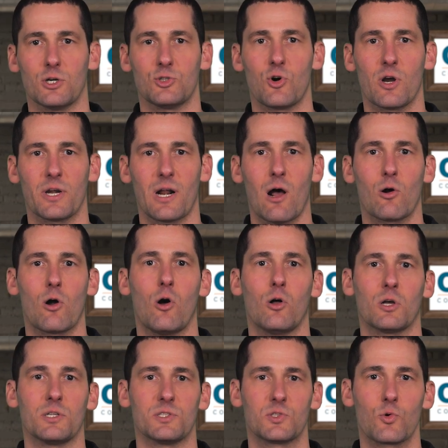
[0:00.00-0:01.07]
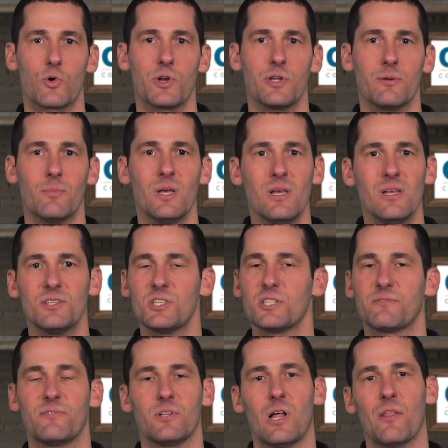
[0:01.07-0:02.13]
drug and alcohol consortium,
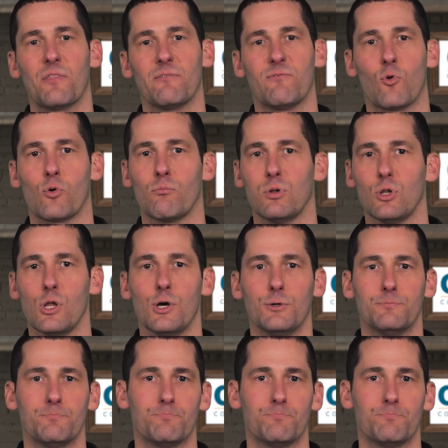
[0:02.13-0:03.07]
just fill out the form below.